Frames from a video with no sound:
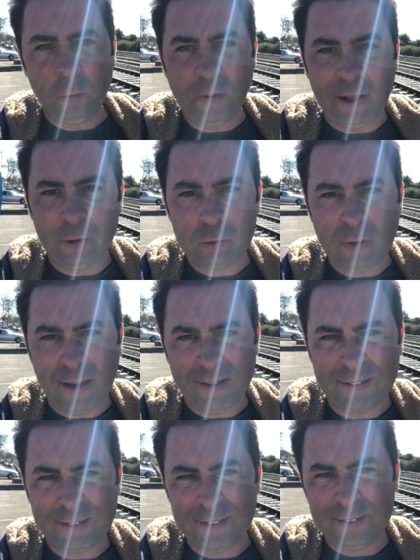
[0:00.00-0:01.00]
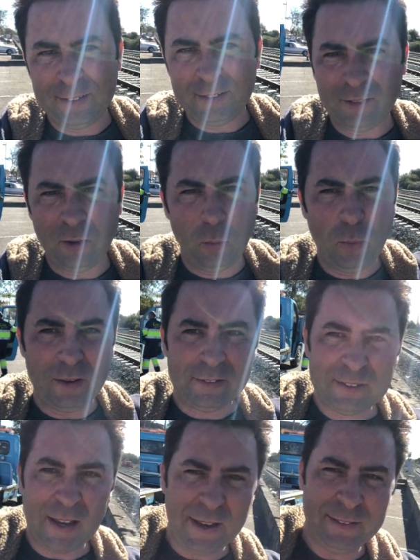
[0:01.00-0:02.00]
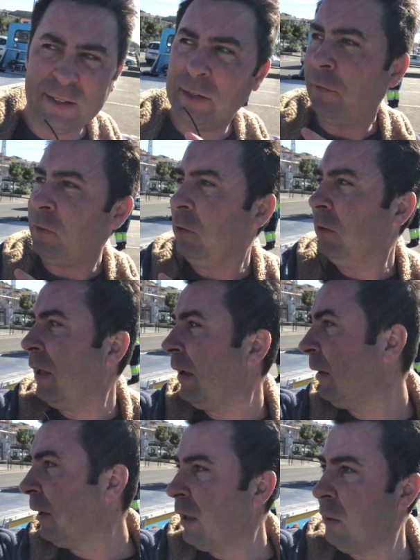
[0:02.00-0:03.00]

rail track on one side and a few like